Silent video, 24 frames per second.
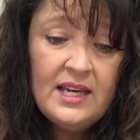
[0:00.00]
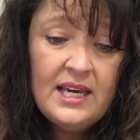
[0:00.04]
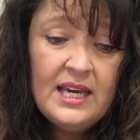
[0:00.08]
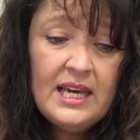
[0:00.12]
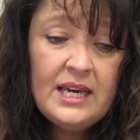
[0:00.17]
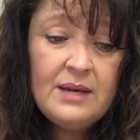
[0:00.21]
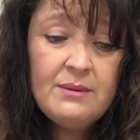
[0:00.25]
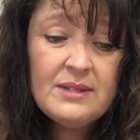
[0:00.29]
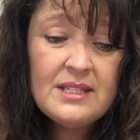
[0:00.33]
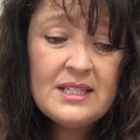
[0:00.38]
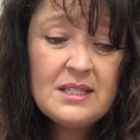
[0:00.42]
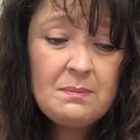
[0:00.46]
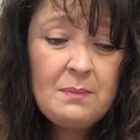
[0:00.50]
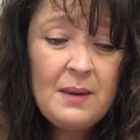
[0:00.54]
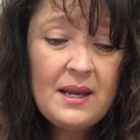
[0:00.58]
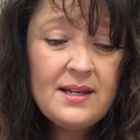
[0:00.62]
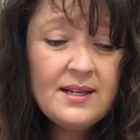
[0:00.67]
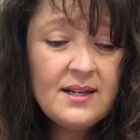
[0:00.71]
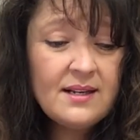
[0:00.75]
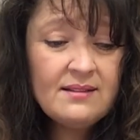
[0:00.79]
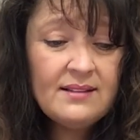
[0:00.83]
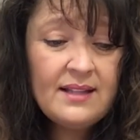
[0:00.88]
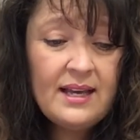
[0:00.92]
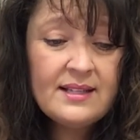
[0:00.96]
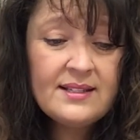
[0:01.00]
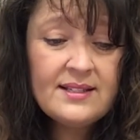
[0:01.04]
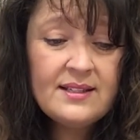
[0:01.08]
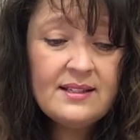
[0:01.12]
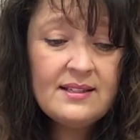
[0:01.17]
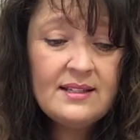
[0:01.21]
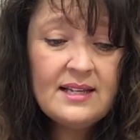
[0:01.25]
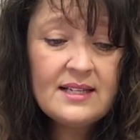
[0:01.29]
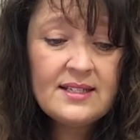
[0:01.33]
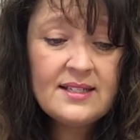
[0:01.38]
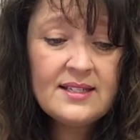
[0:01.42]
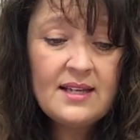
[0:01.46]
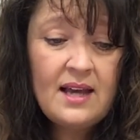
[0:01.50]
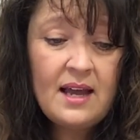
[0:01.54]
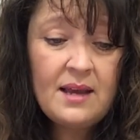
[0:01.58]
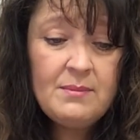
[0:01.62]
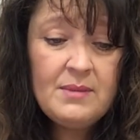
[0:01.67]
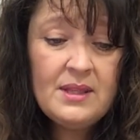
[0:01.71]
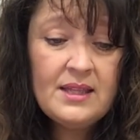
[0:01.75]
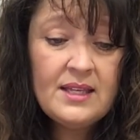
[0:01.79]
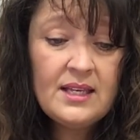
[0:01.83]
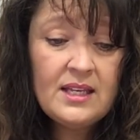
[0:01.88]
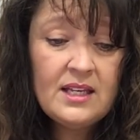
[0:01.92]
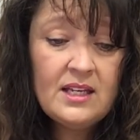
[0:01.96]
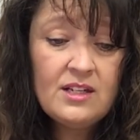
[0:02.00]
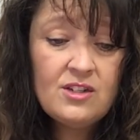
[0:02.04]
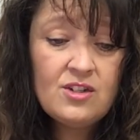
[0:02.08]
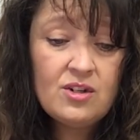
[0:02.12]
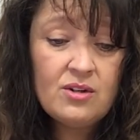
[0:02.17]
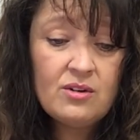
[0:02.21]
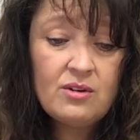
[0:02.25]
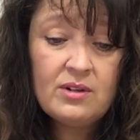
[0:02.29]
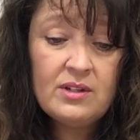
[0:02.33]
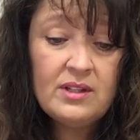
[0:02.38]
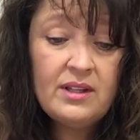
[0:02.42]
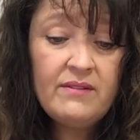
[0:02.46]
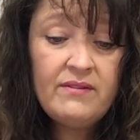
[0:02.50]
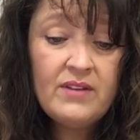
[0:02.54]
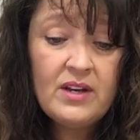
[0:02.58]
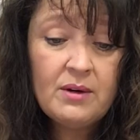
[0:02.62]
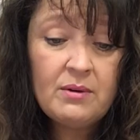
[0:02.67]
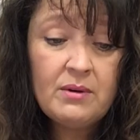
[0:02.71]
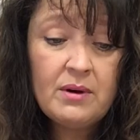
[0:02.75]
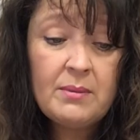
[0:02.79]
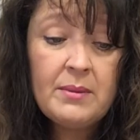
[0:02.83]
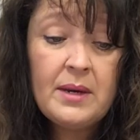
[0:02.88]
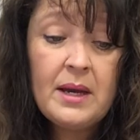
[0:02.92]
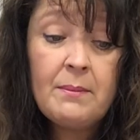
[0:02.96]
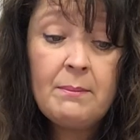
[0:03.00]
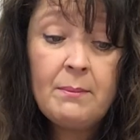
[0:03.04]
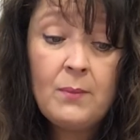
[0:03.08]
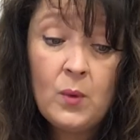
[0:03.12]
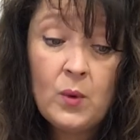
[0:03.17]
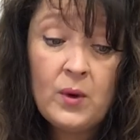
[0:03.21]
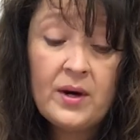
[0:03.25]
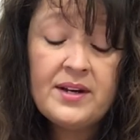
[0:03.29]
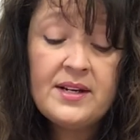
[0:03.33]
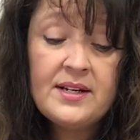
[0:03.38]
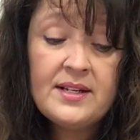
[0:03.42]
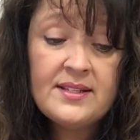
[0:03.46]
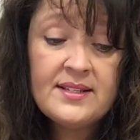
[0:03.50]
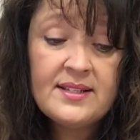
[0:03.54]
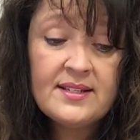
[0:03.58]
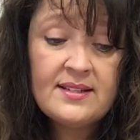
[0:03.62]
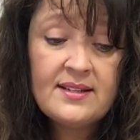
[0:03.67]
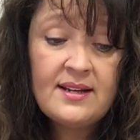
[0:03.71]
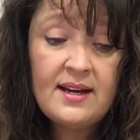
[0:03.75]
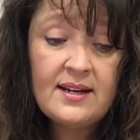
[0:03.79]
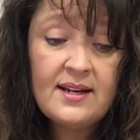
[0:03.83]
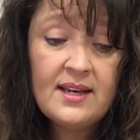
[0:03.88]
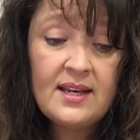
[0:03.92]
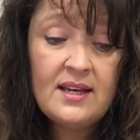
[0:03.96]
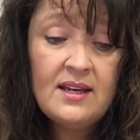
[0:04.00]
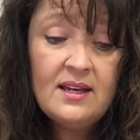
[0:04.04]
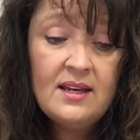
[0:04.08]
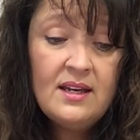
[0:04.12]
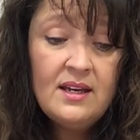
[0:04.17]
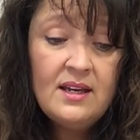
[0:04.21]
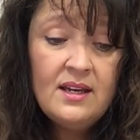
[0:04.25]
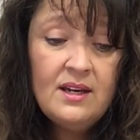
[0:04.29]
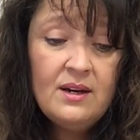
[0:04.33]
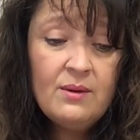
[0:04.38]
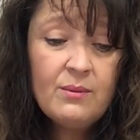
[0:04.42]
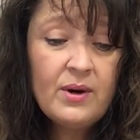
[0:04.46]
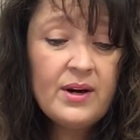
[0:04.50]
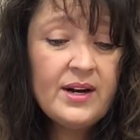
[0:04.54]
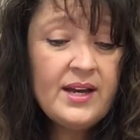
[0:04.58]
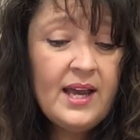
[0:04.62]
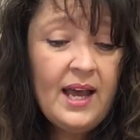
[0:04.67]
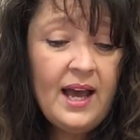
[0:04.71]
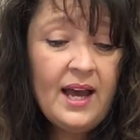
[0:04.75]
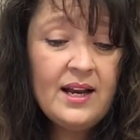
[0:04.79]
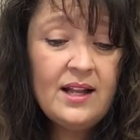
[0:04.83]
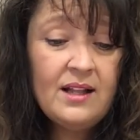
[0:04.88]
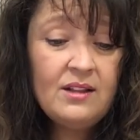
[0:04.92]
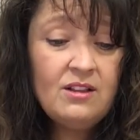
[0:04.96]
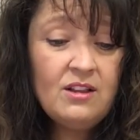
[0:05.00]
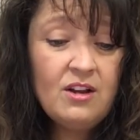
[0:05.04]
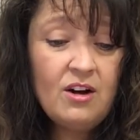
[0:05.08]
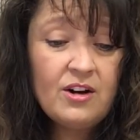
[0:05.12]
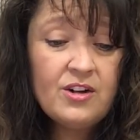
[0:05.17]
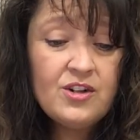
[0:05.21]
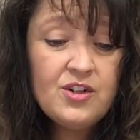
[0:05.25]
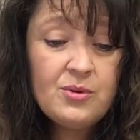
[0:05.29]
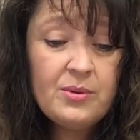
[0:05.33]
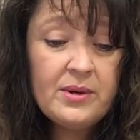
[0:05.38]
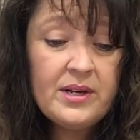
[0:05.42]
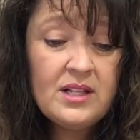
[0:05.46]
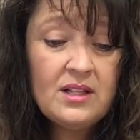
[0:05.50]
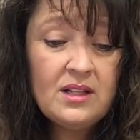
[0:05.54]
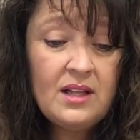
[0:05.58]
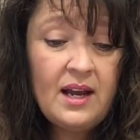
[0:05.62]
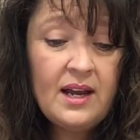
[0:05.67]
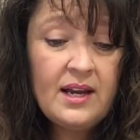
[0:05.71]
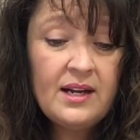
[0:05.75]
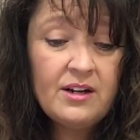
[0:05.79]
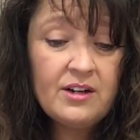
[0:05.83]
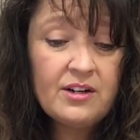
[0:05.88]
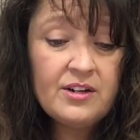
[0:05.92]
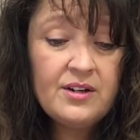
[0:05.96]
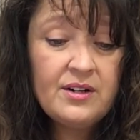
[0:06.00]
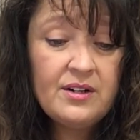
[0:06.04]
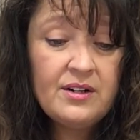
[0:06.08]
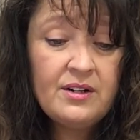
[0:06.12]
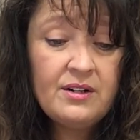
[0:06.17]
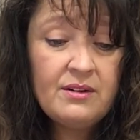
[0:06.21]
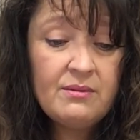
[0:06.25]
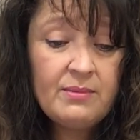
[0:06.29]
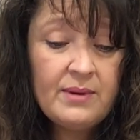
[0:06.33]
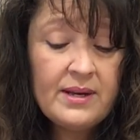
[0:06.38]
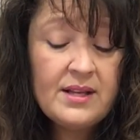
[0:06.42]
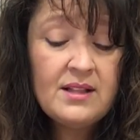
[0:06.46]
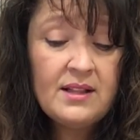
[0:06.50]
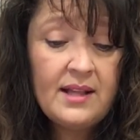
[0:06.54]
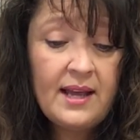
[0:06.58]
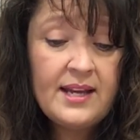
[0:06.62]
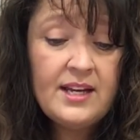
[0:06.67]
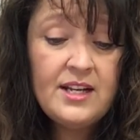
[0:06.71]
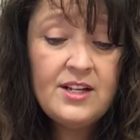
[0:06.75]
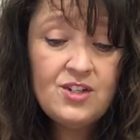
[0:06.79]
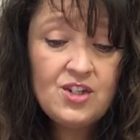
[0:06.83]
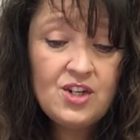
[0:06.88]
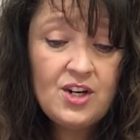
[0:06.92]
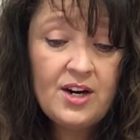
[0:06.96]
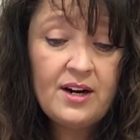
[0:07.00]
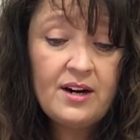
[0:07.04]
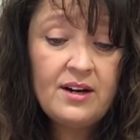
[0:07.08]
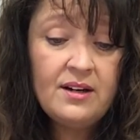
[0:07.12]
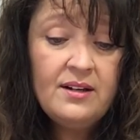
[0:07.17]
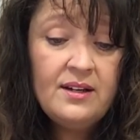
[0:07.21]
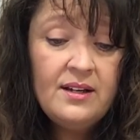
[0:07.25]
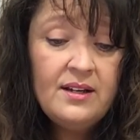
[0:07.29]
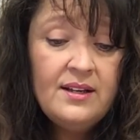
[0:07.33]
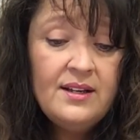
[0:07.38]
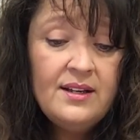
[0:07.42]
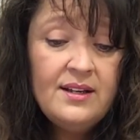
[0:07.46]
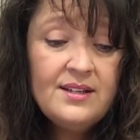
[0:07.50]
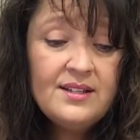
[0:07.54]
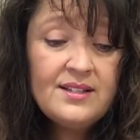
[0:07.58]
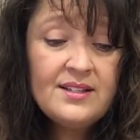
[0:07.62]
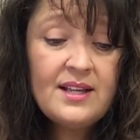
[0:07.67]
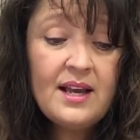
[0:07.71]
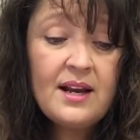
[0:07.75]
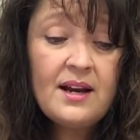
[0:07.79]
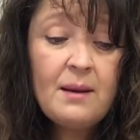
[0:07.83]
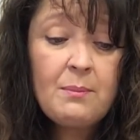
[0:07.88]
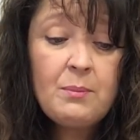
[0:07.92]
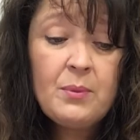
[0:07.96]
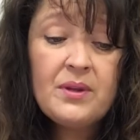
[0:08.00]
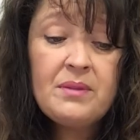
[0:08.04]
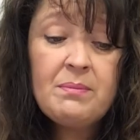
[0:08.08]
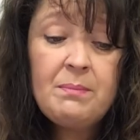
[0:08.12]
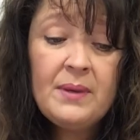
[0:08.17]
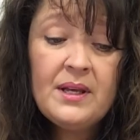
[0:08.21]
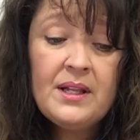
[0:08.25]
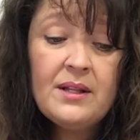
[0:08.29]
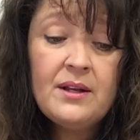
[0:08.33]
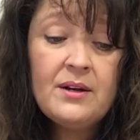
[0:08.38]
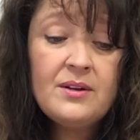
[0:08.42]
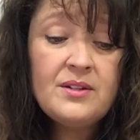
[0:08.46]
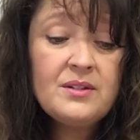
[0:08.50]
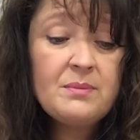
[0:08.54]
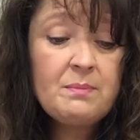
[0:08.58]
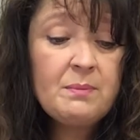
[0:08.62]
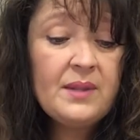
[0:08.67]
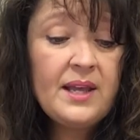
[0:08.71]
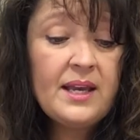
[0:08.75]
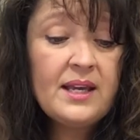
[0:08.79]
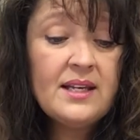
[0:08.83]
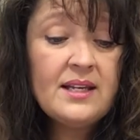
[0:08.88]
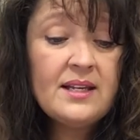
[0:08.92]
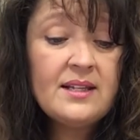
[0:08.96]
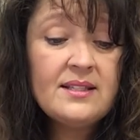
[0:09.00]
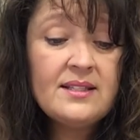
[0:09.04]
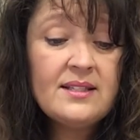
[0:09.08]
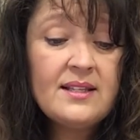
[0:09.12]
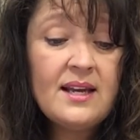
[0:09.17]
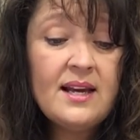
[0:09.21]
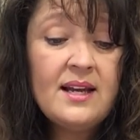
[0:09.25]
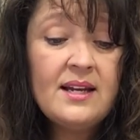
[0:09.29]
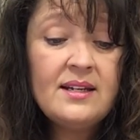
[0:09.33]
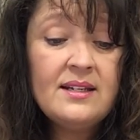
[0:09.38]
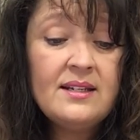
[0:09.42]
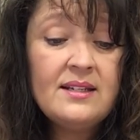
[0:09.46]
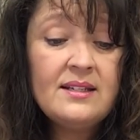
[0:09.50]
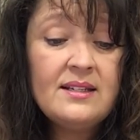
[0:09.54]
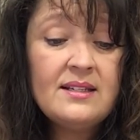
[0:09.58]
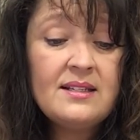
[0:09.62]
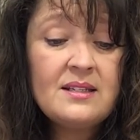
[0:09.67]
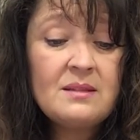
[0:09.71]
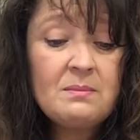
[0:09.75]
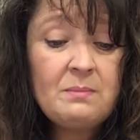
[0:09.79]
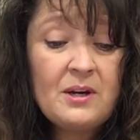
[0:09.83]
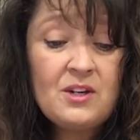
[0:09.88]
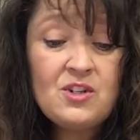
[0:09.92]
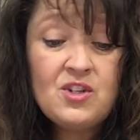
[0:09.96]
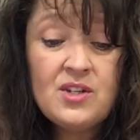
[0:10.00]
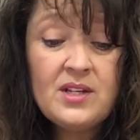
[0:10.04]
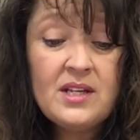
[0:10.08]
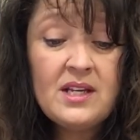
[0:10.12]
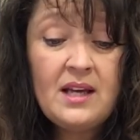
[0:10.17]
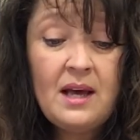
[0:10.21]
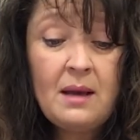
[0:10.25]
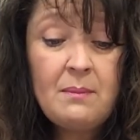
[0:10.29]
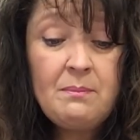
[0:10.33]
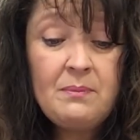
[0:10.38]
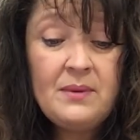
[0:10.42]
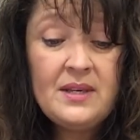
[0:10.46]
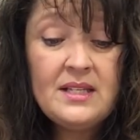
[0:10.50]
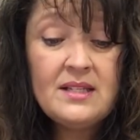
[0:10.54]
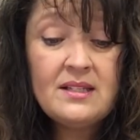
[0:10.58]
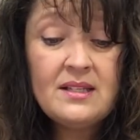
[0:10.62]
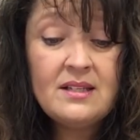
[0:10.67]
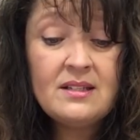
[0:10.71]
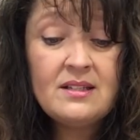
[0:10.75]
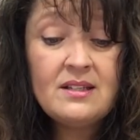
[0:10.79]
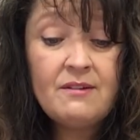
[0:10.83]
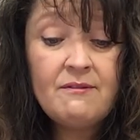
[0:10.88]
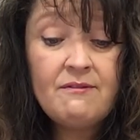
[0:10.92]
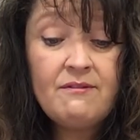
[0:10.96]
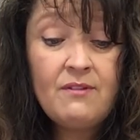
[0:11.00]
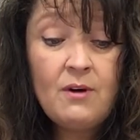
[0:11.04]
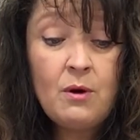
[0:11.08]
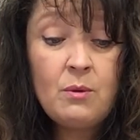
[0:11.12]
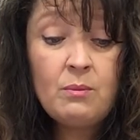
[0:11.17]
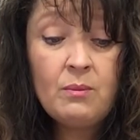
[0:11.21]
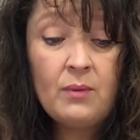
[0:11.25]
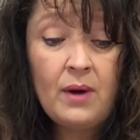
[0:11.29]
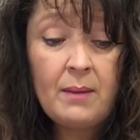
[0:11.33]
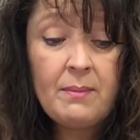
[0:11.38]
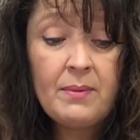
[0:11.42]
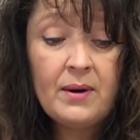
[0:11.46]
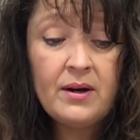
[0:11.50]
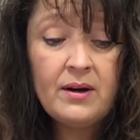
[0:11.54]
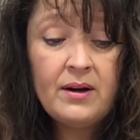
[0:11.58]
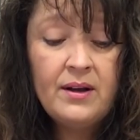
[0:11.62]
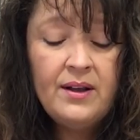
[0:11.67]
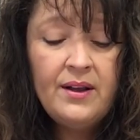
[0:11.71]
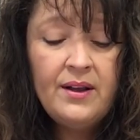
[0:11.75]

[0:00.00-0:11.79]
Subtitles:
He was spending less and less time in the kitchen or living room and more in his study, where he had a large reclining chair set up with pillows, blankets, and specially cut pieces of foam rubber